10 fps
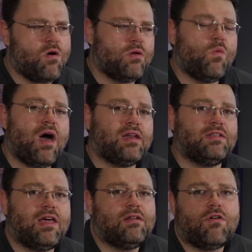Oh, and one,
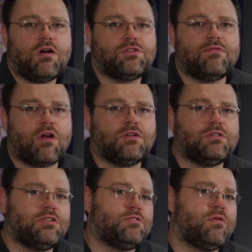and Crossover
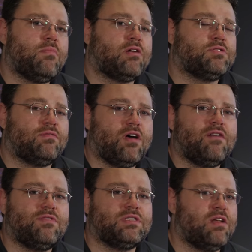also lets you run Microsoft
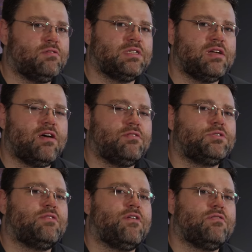Office and other, other
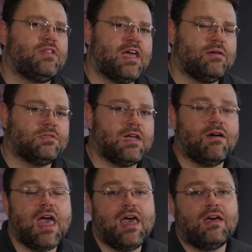stuff other than games. Now,